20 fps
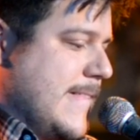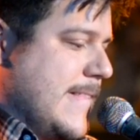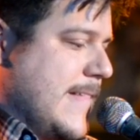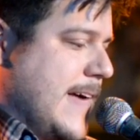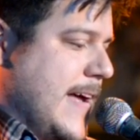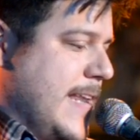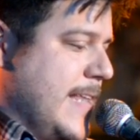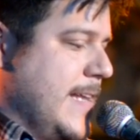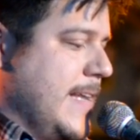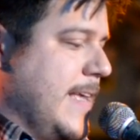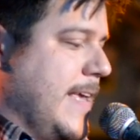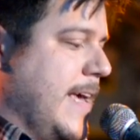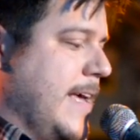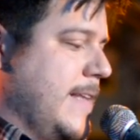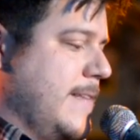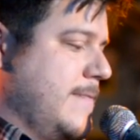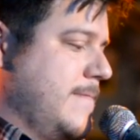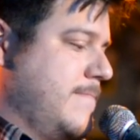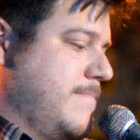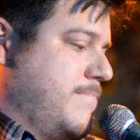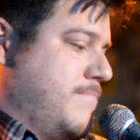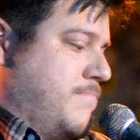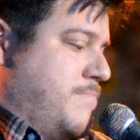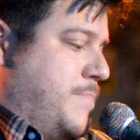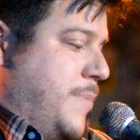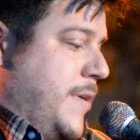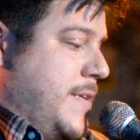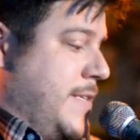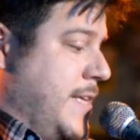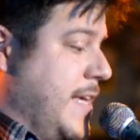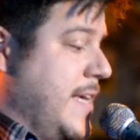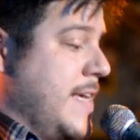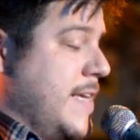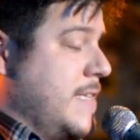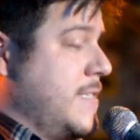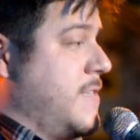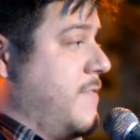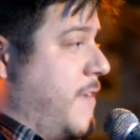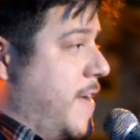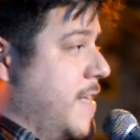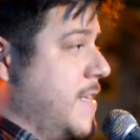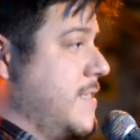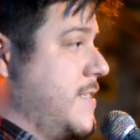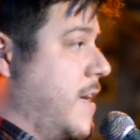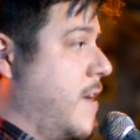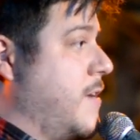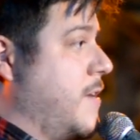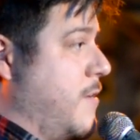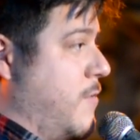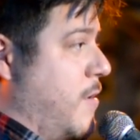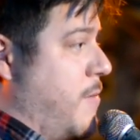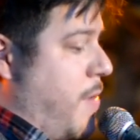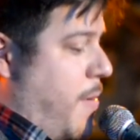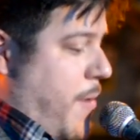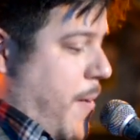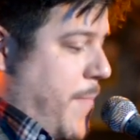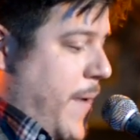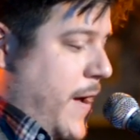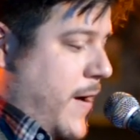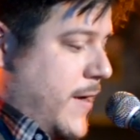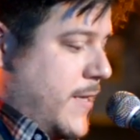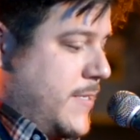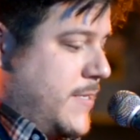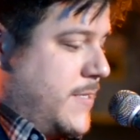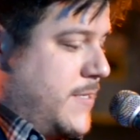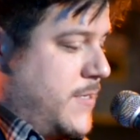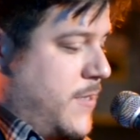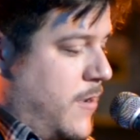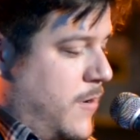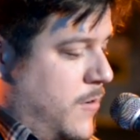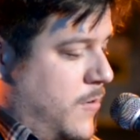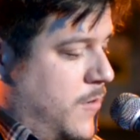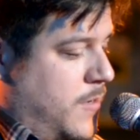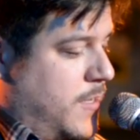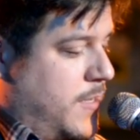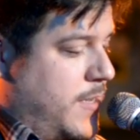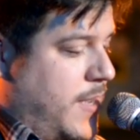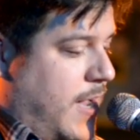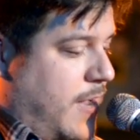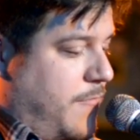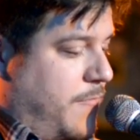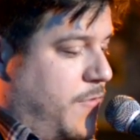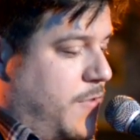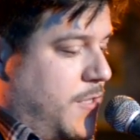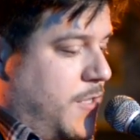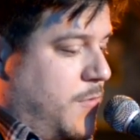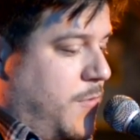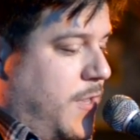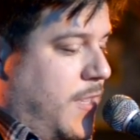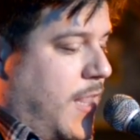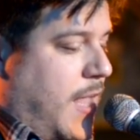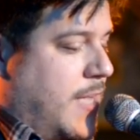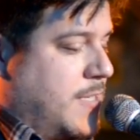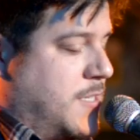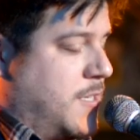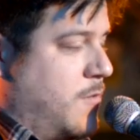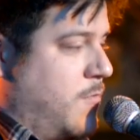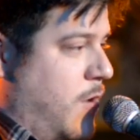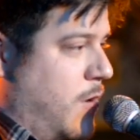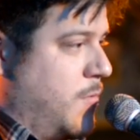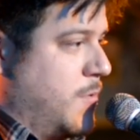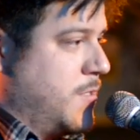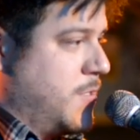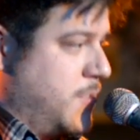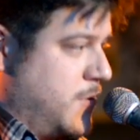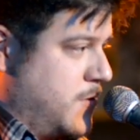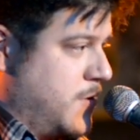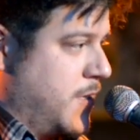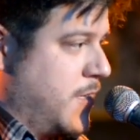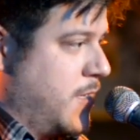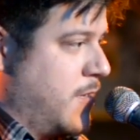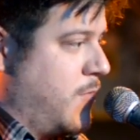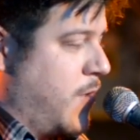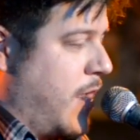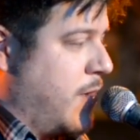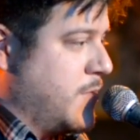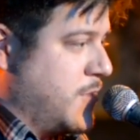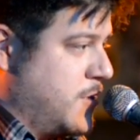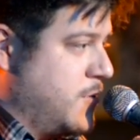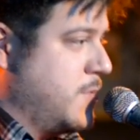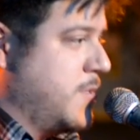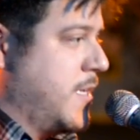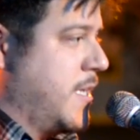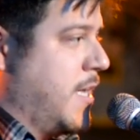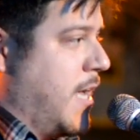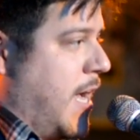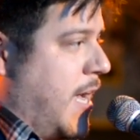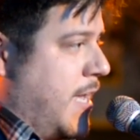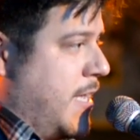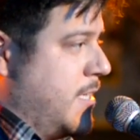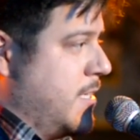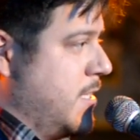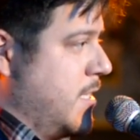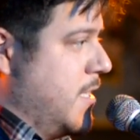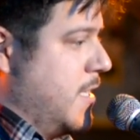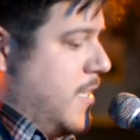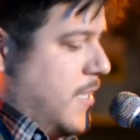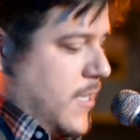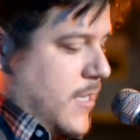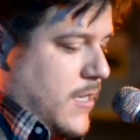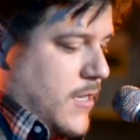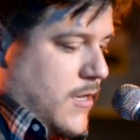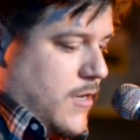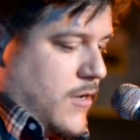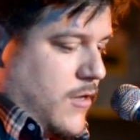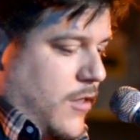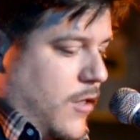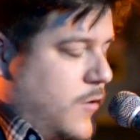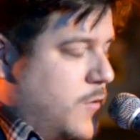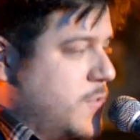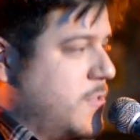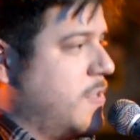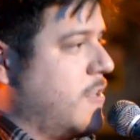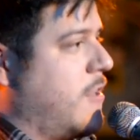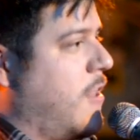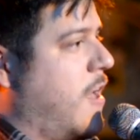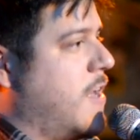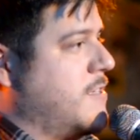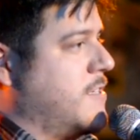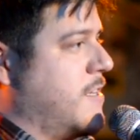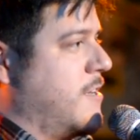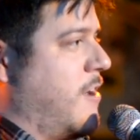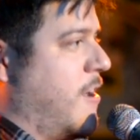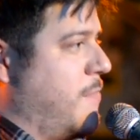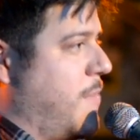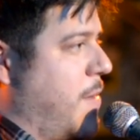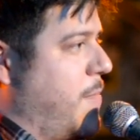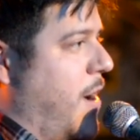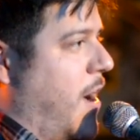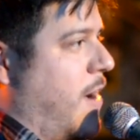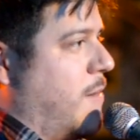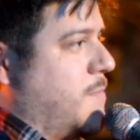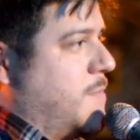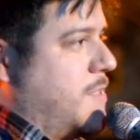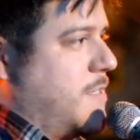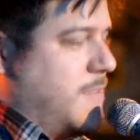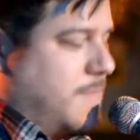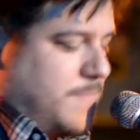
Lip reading: I didn't be teased if I didn't tell anyone about my parents, so not fully realizing what I was doing, I closed the closet on my mom's.